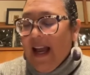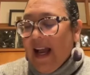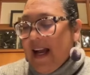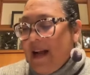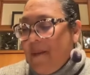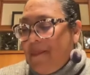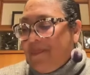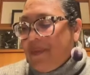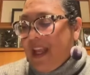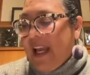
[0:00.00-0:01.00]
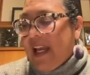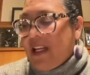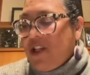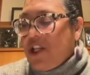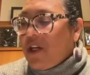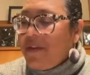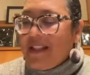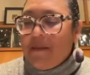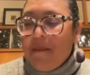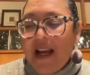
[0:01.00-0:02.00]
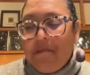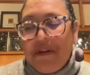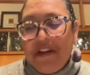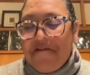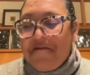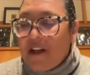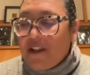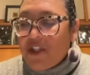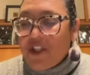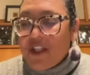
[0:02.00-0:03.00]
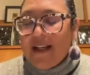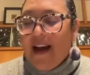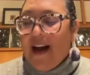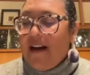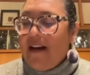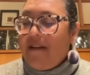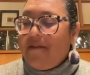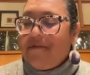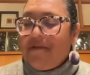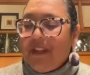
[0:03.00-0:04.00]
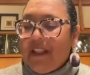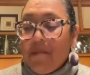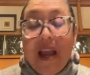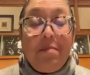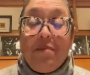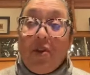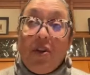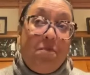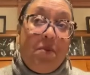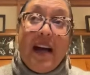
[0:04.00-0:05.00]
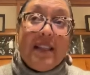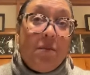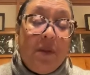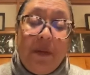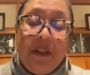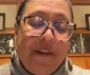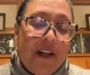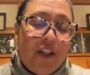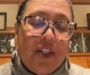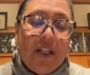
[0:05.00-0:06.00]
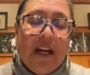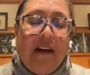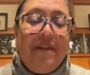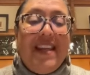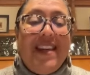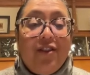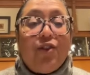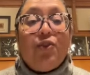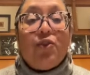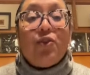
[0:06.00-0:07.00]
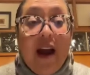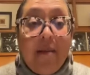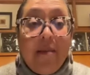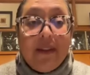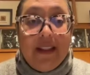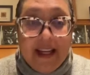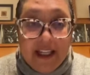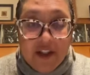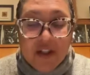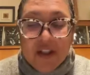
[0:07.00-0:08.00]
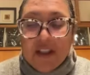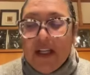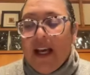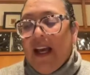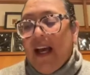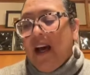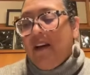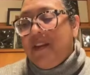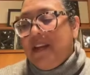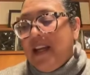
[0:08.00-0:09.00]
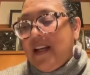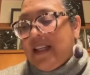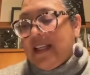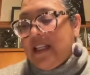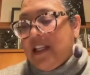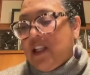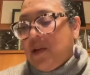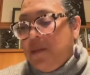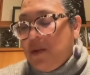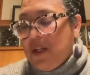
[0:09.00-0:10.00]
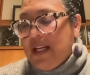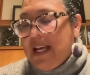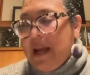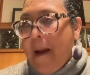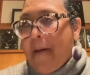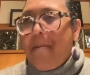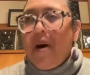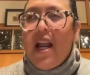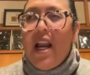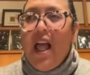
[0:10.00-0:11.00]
And this might be a function of, could possibly be a function of the intertribal nature of the Natick Indian community, but